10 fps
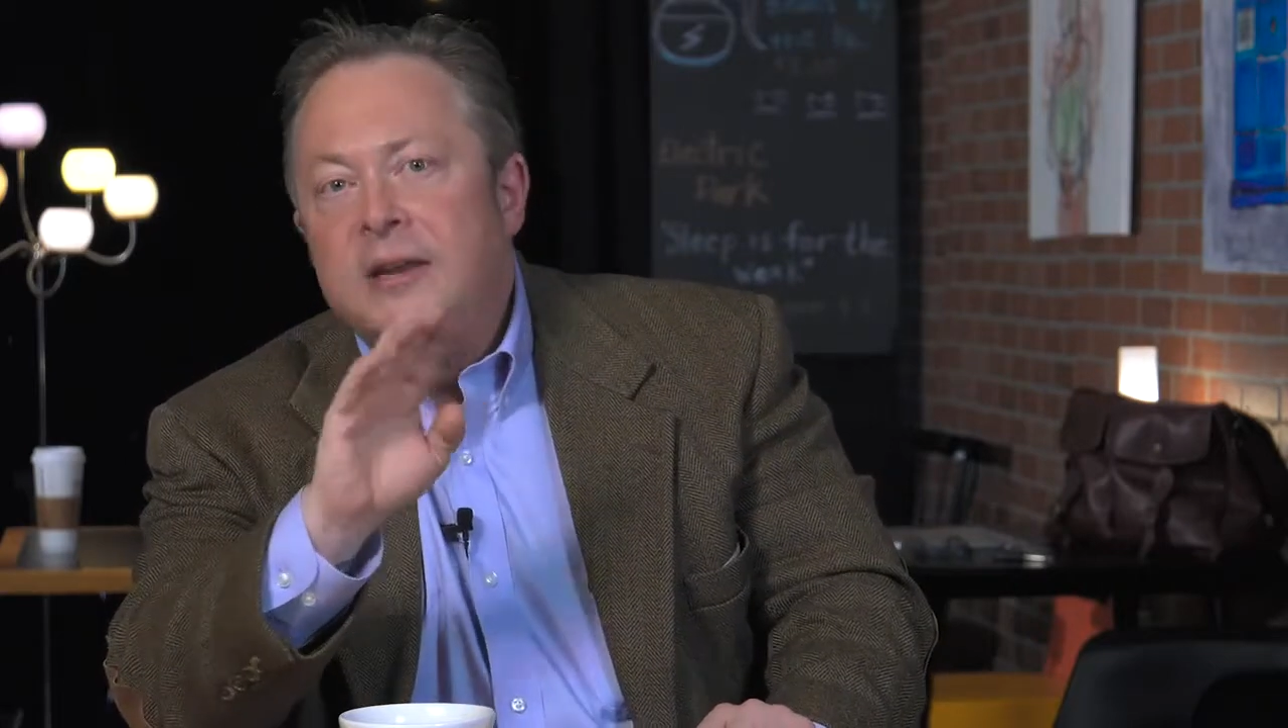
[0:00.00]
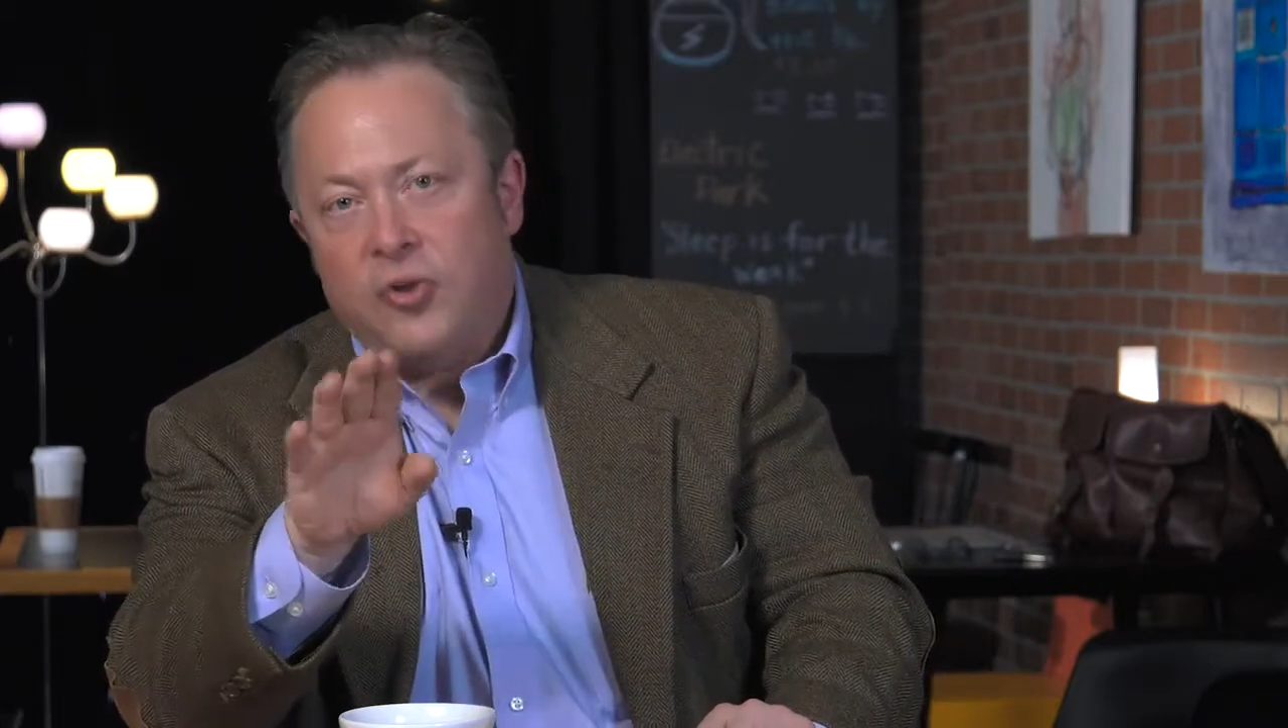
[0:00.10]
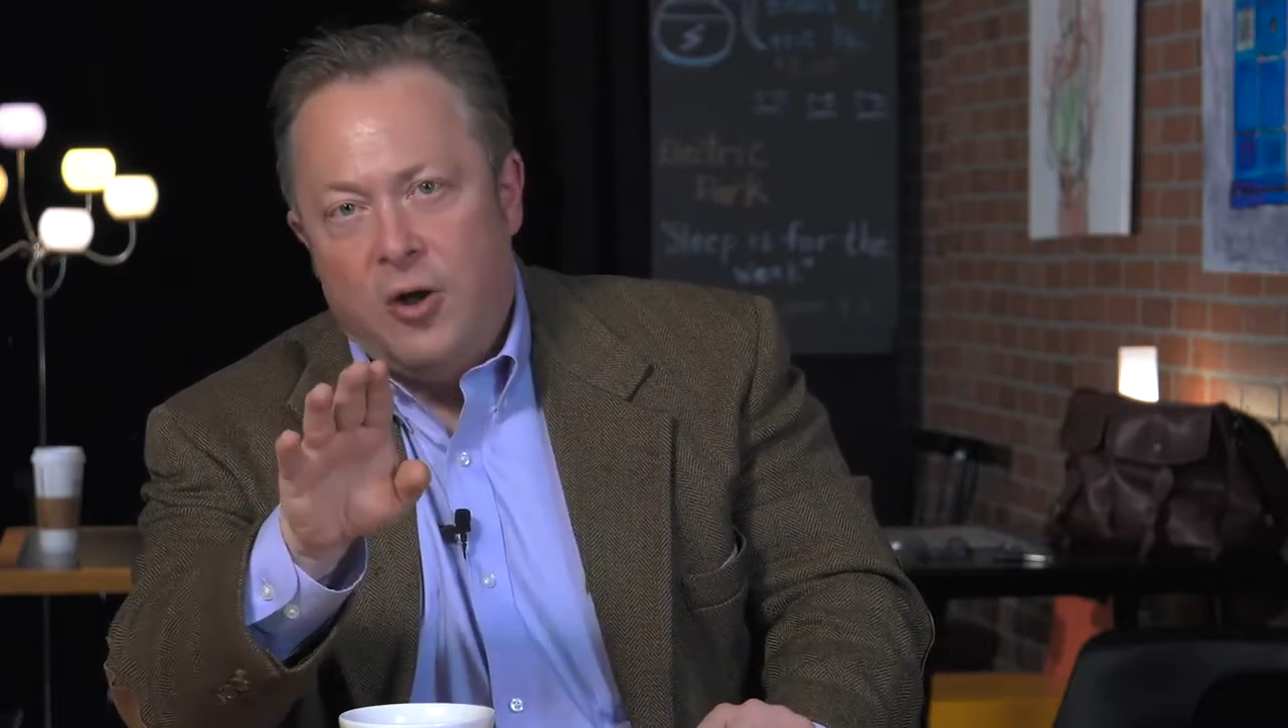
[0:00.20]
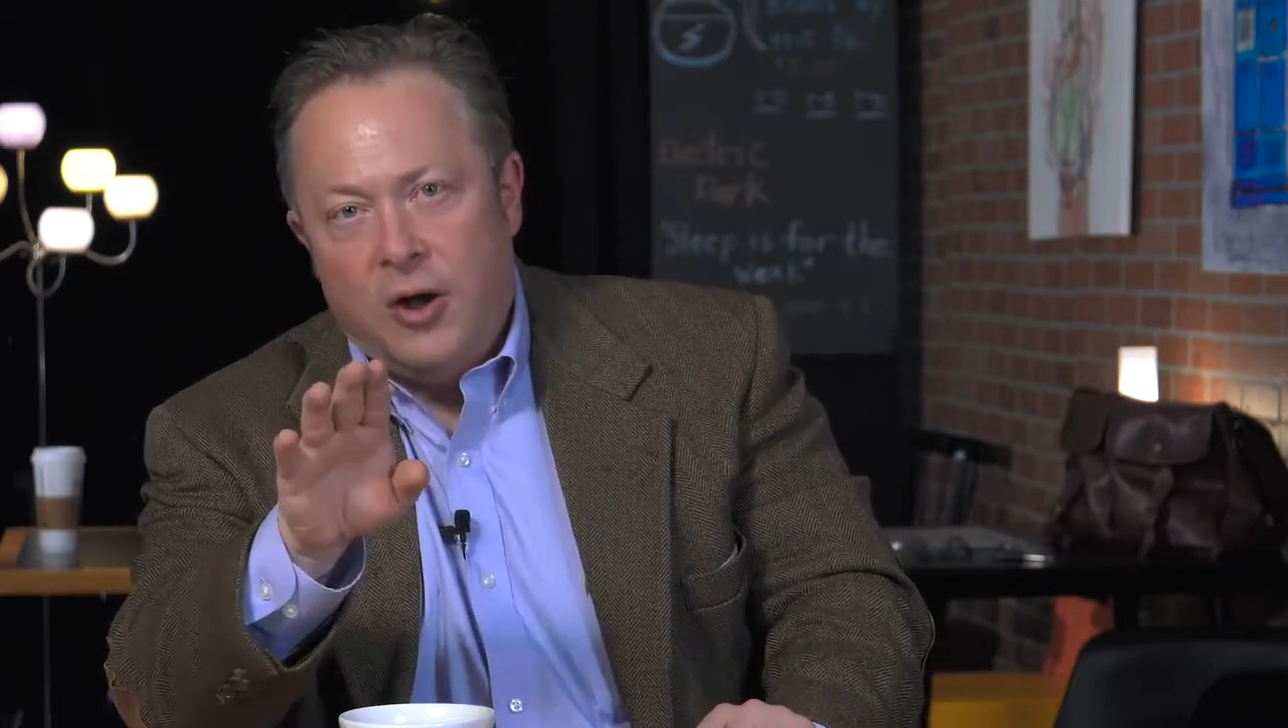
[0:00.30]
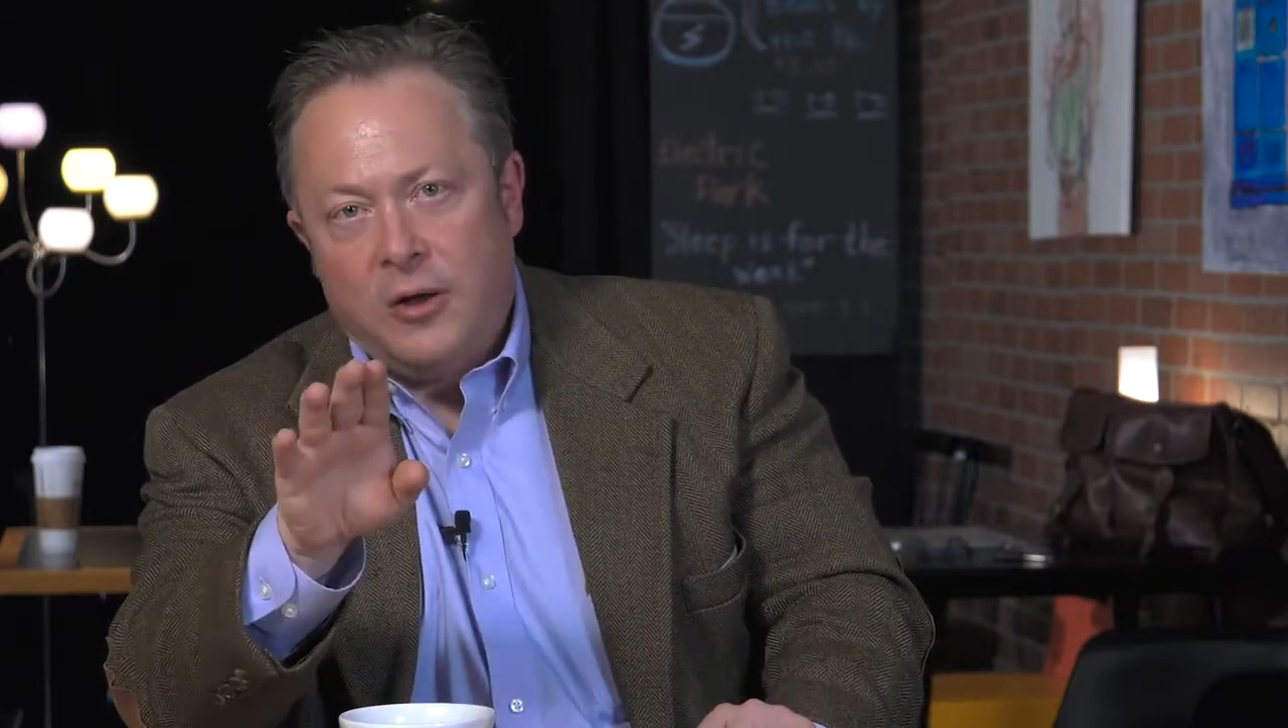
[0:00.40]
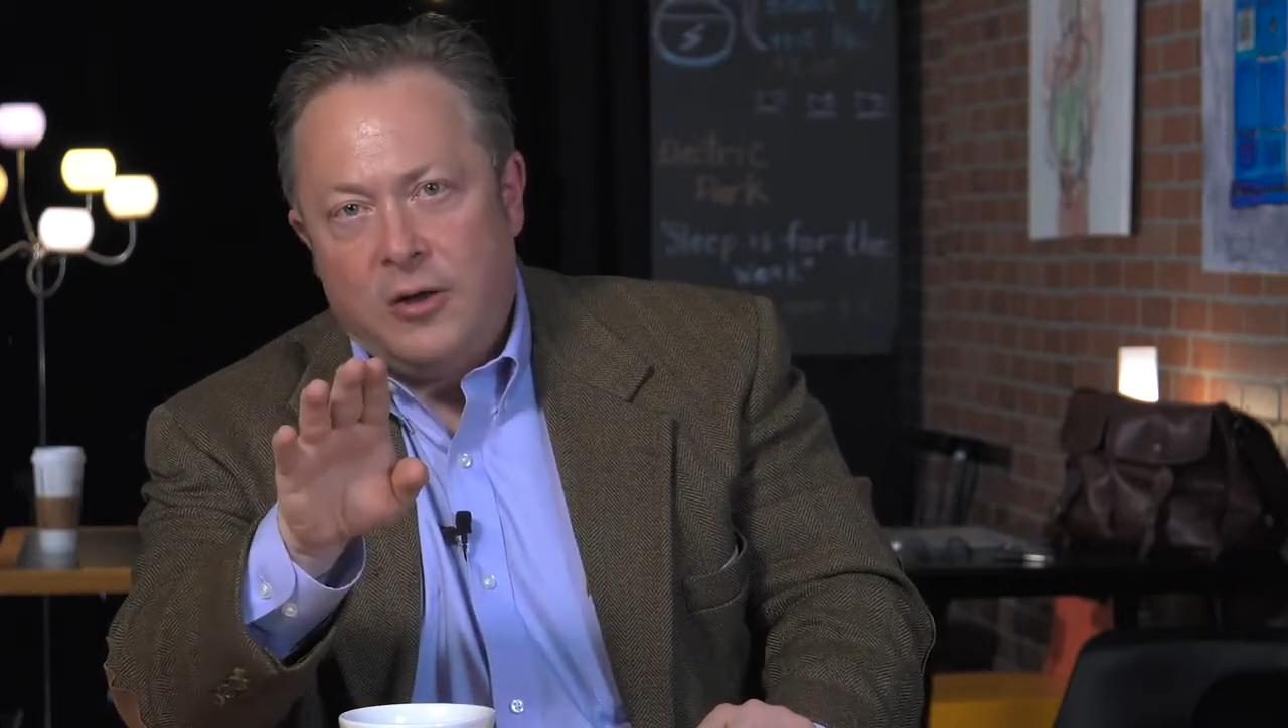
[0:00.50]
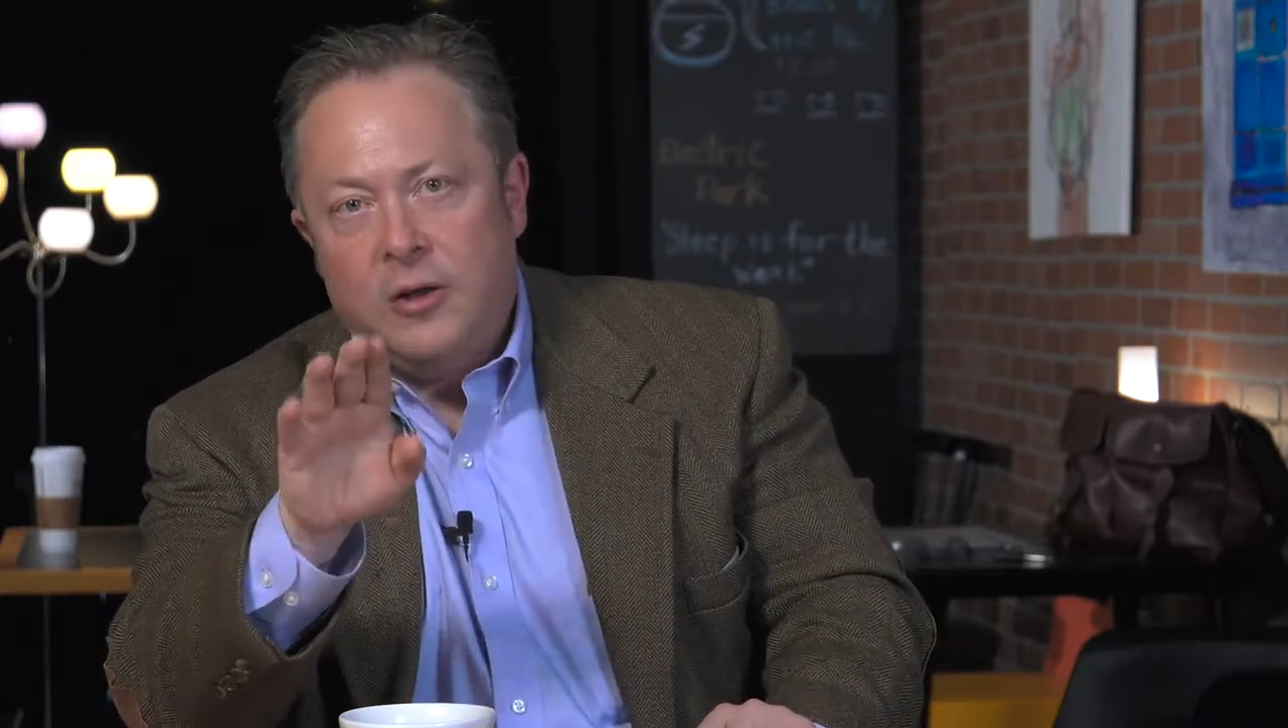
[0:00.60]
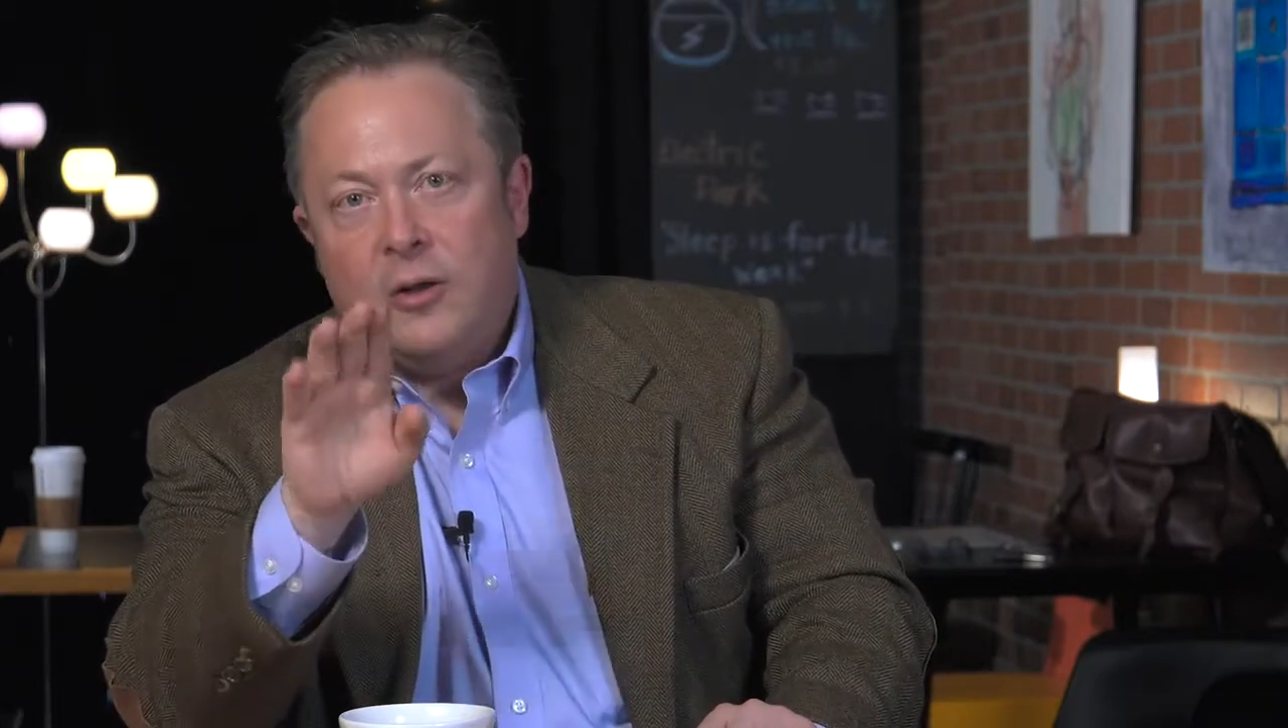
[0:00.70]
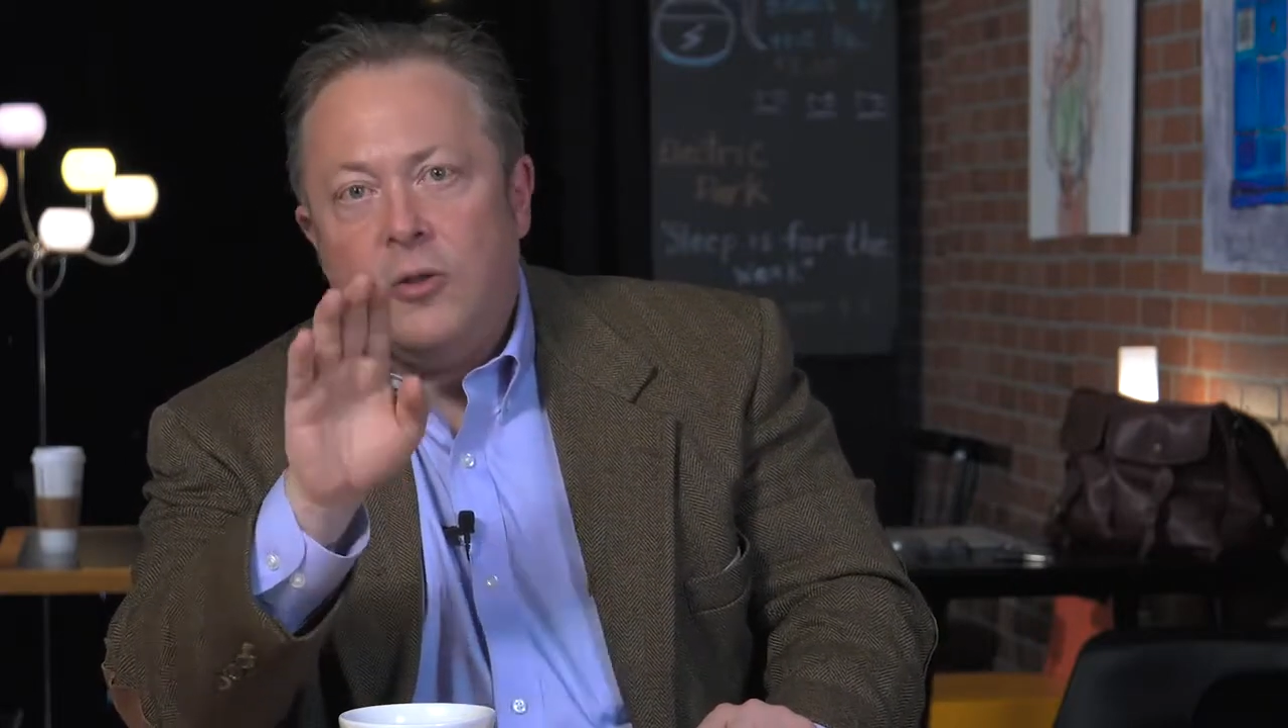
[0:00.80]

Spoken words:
talk